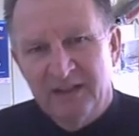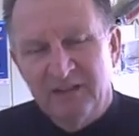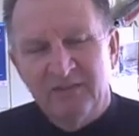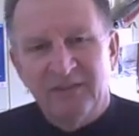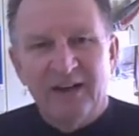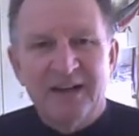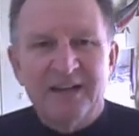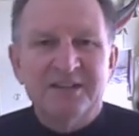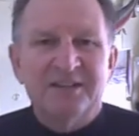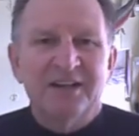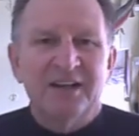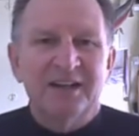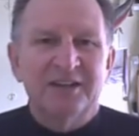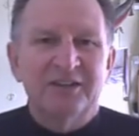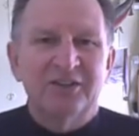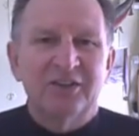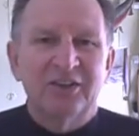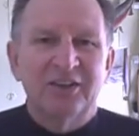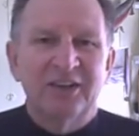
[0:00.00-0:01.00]
If I
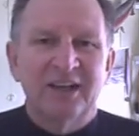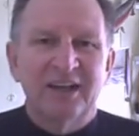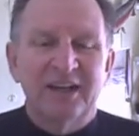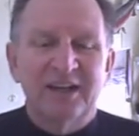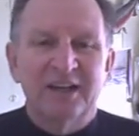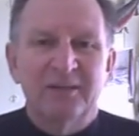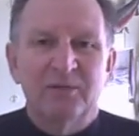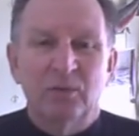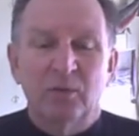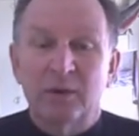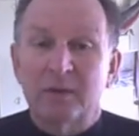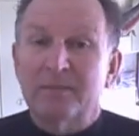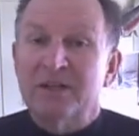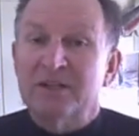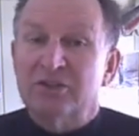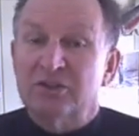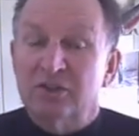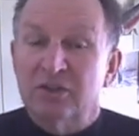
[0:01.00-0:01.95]
died today, one of my